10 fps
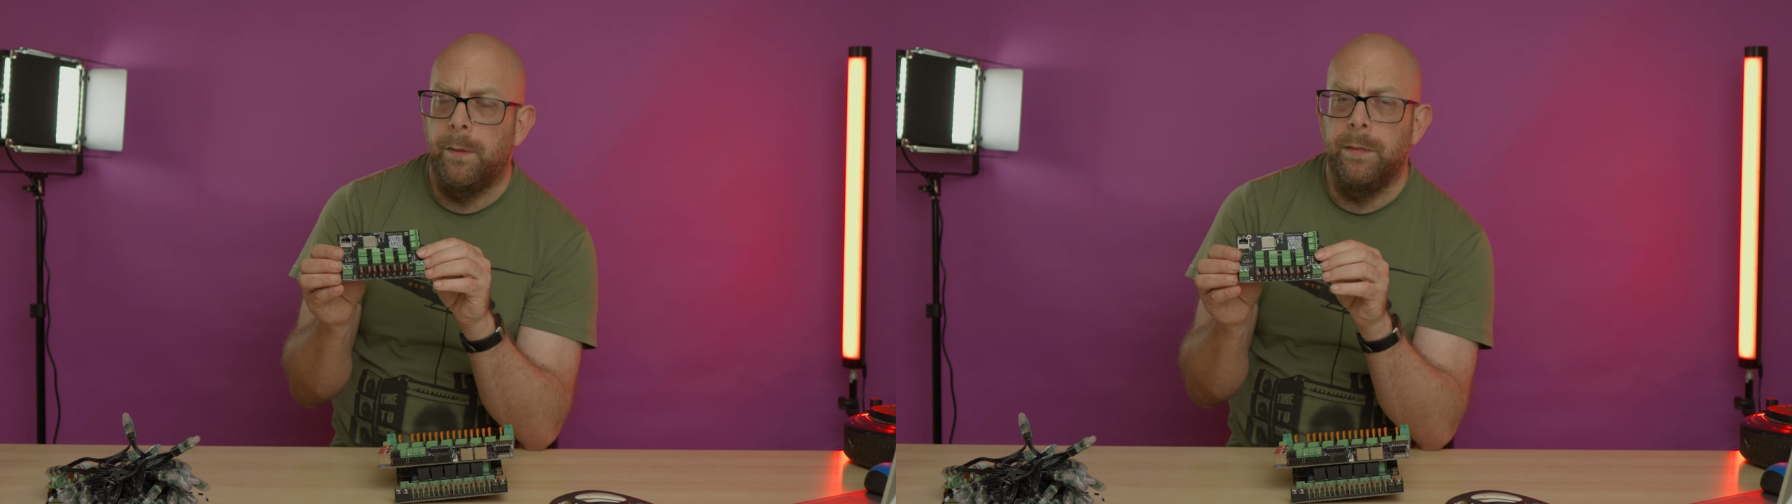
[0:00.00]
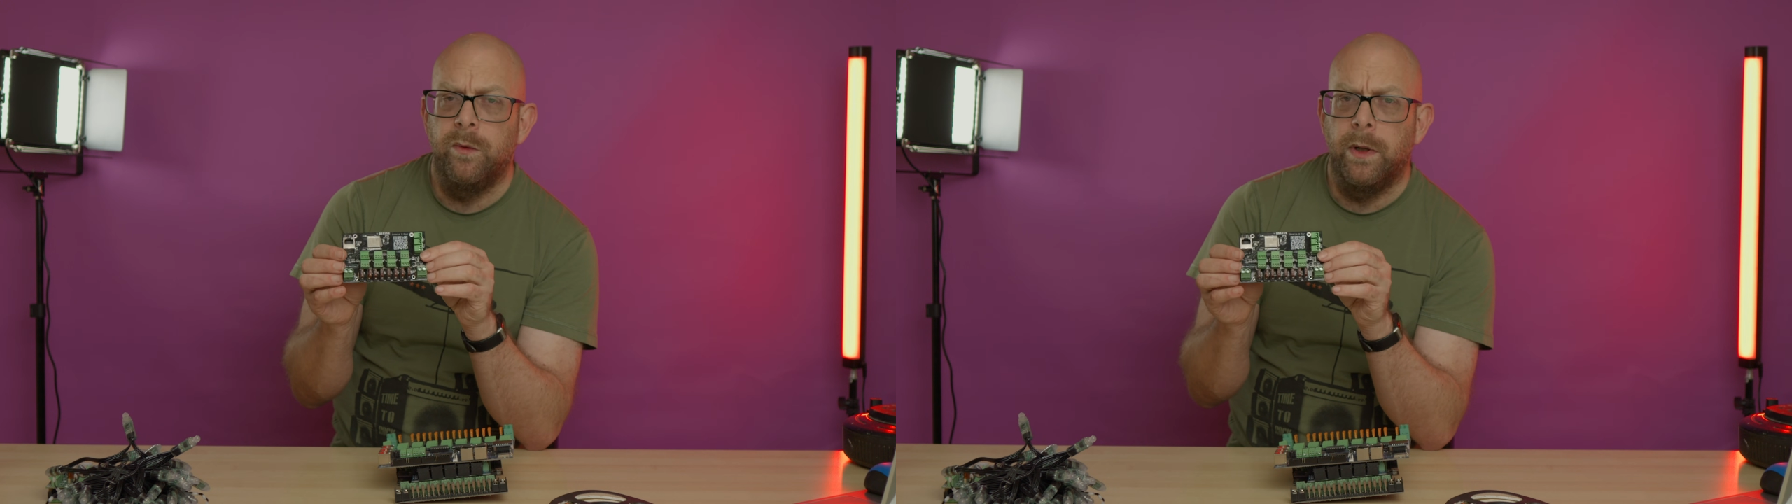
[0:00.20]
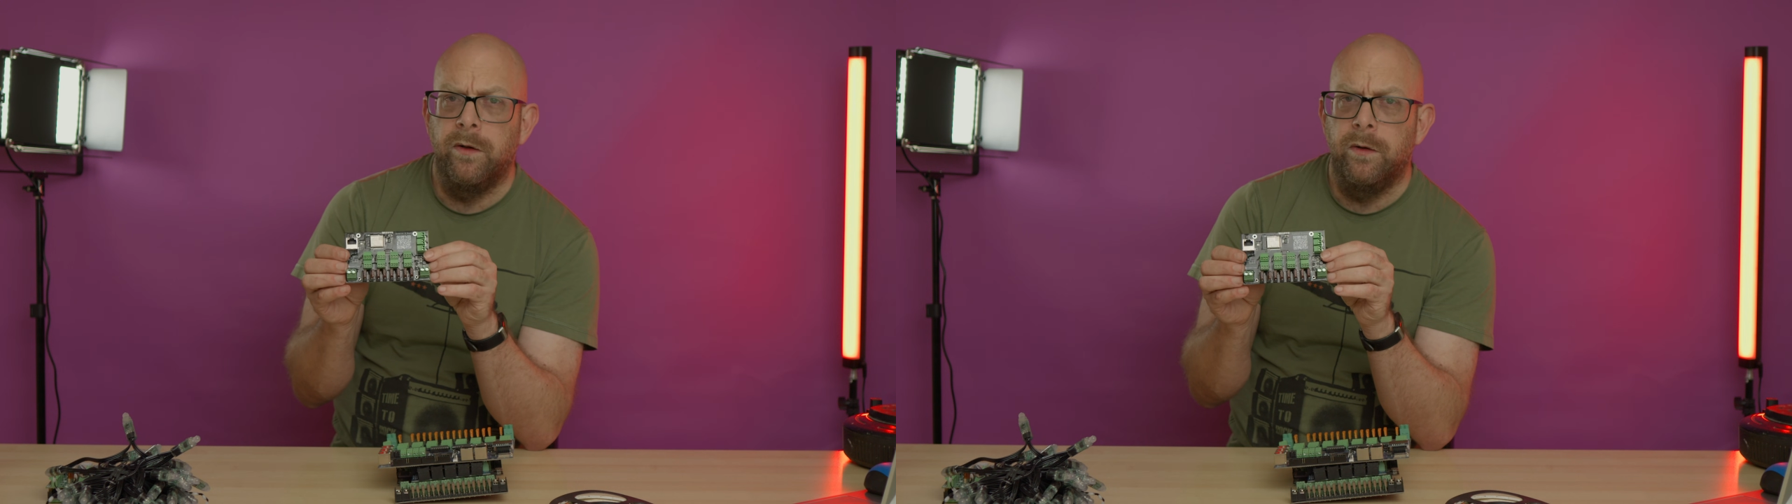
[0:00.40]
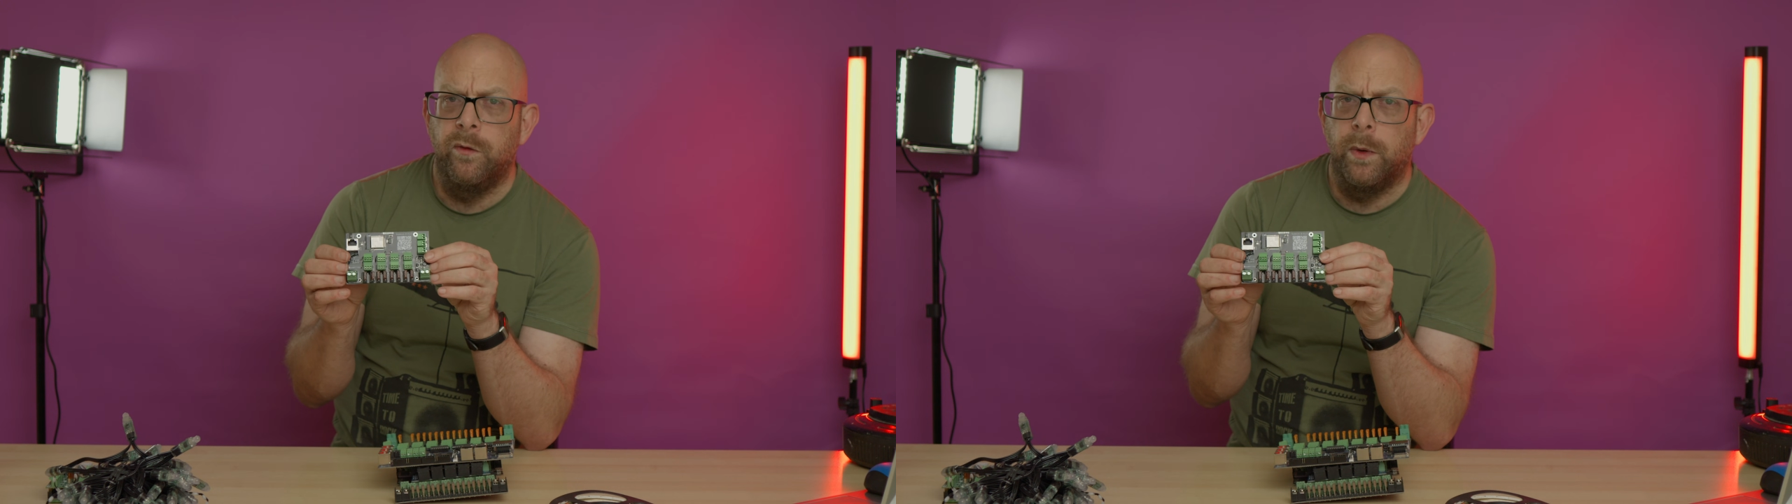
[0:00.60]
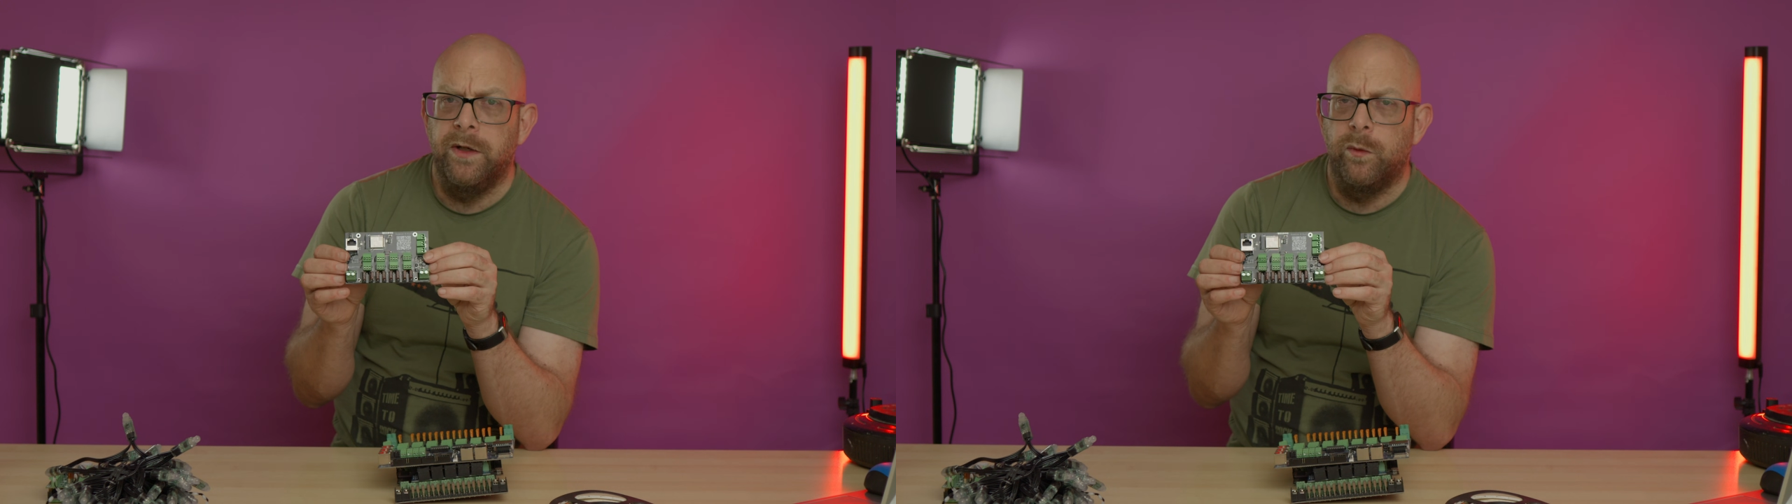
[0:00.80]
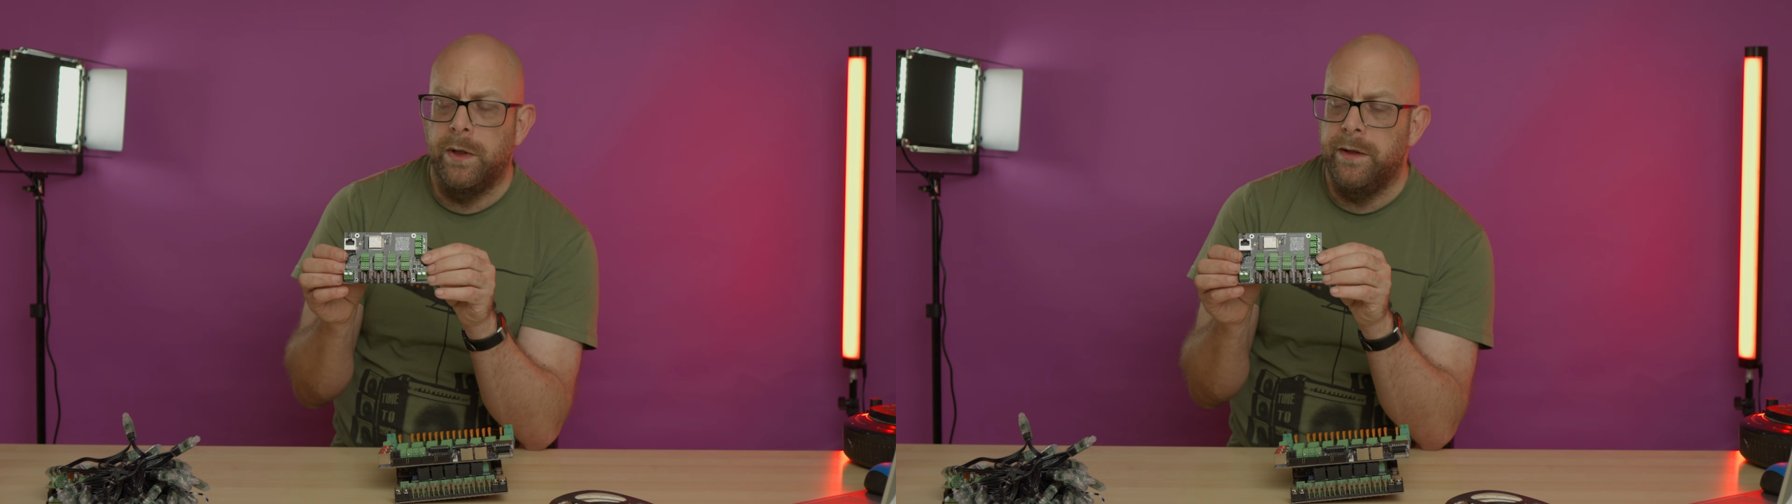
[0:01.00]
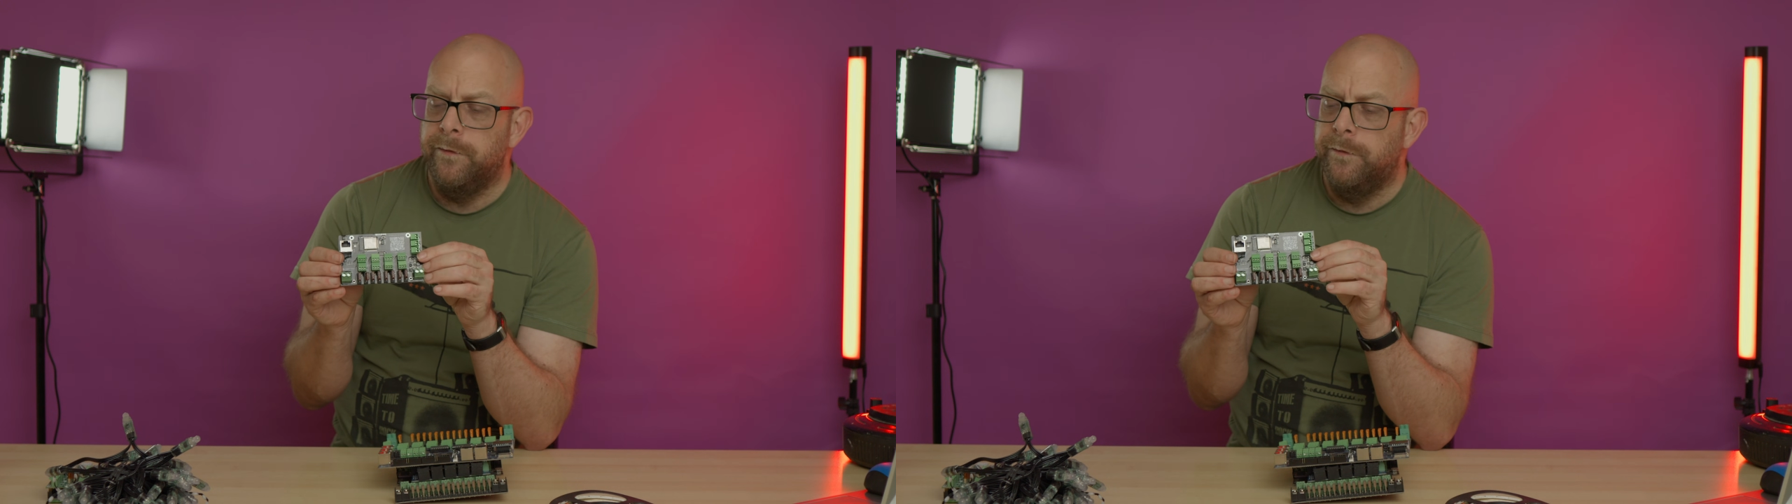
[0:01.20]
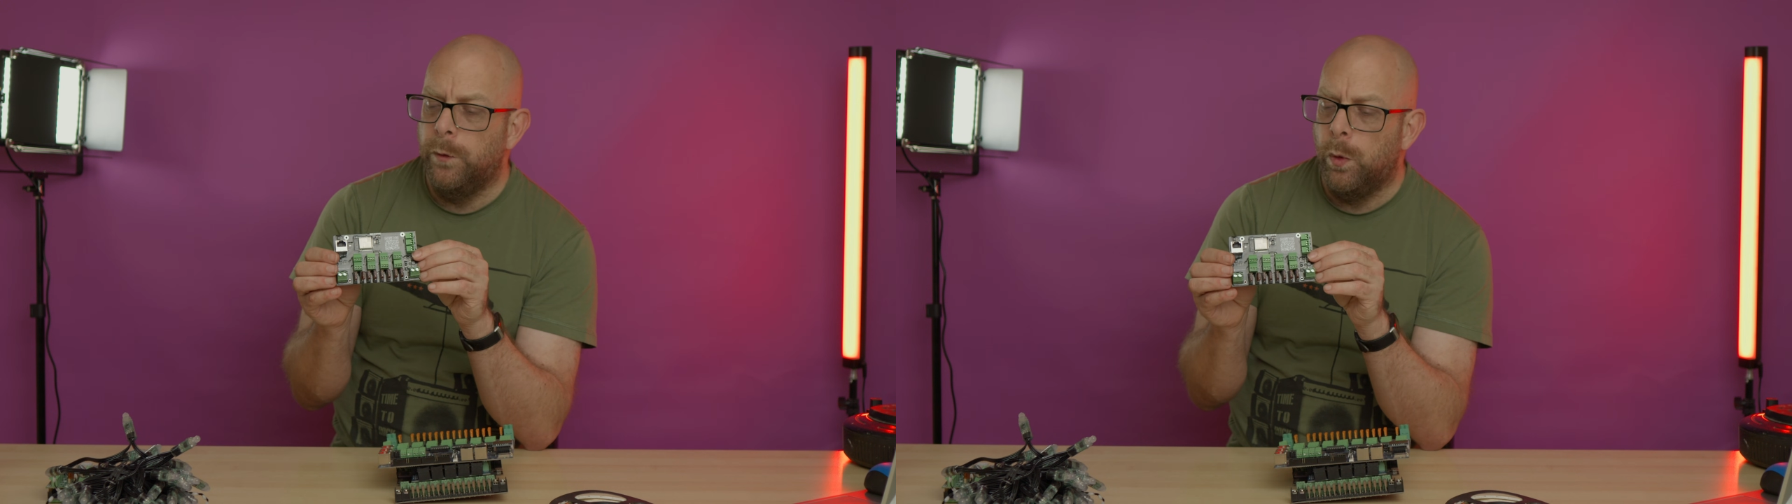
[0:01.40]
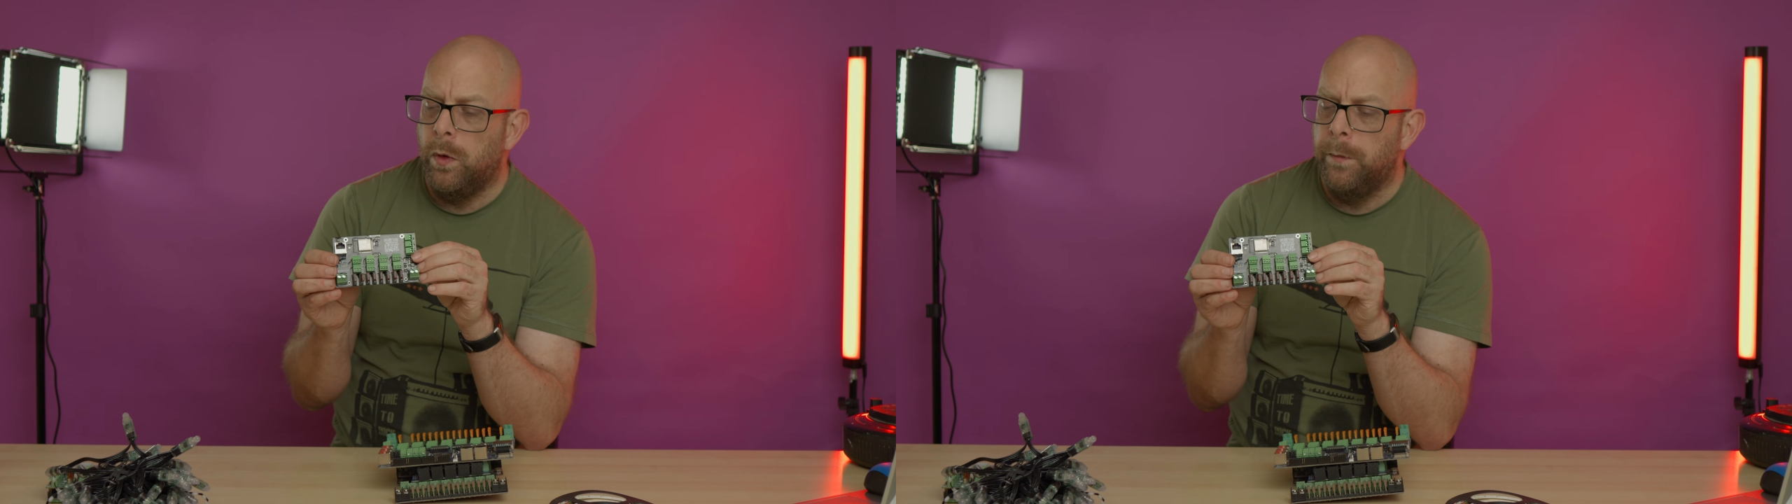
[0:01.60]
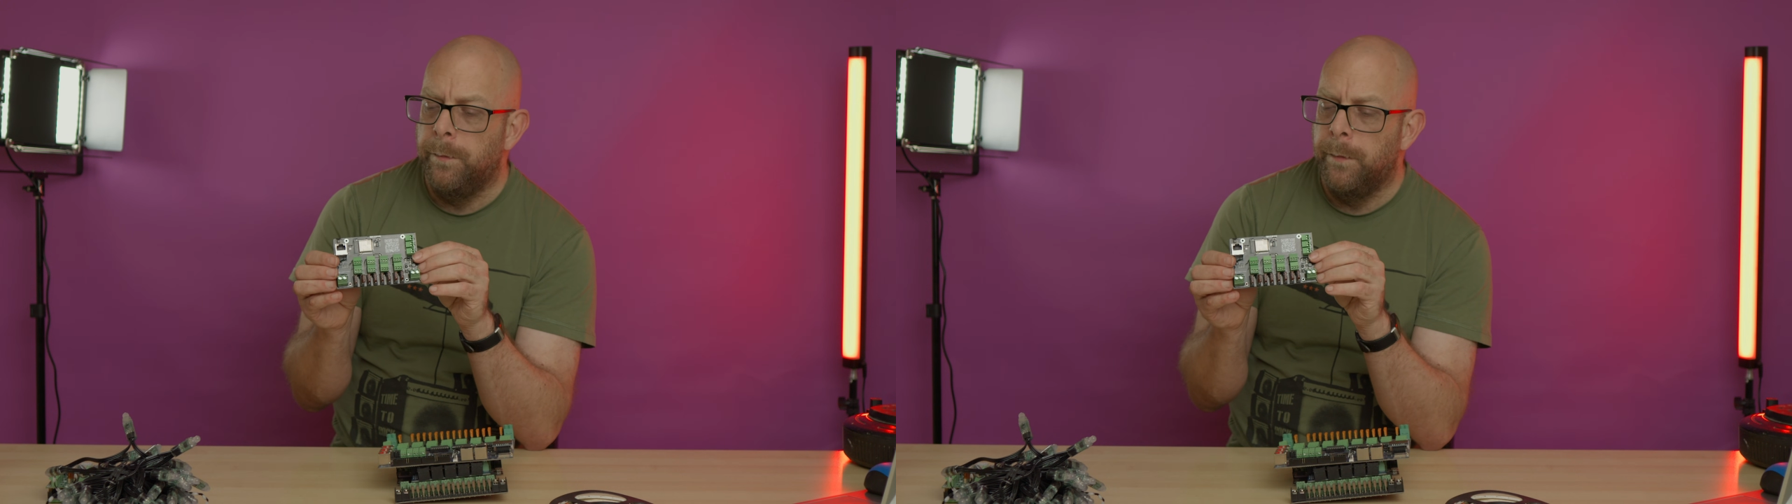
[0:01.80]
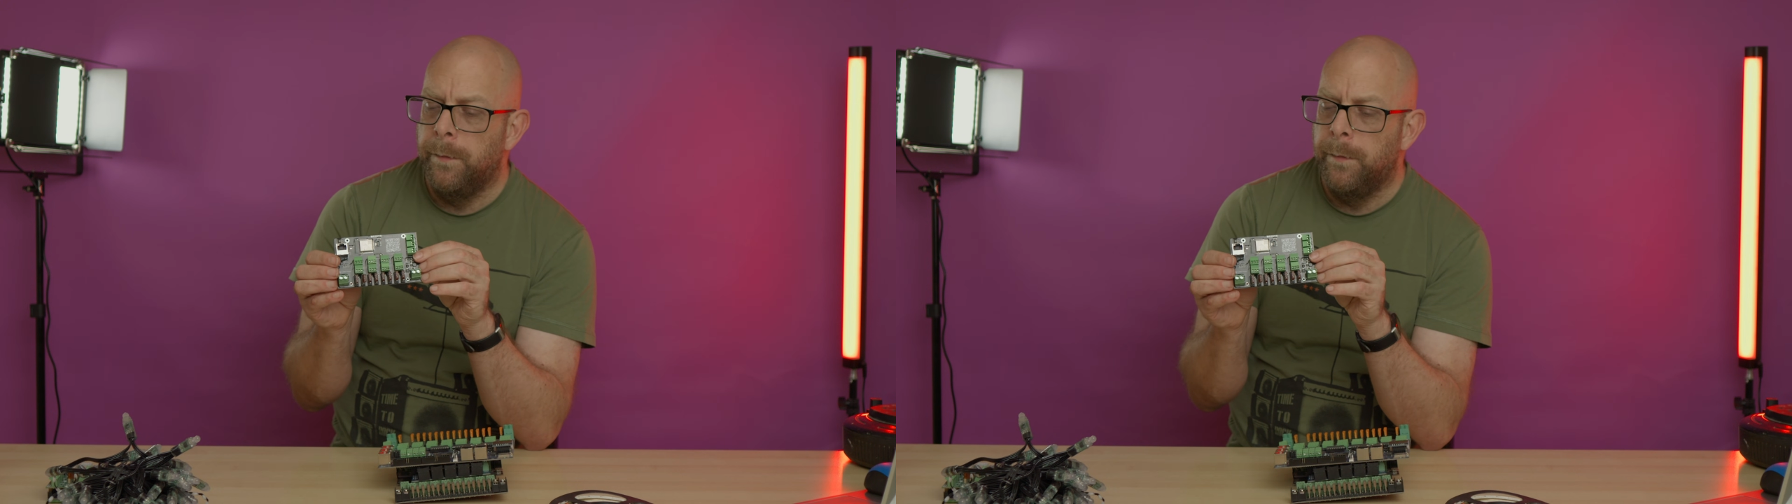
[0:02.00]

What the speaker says: midway through 2024,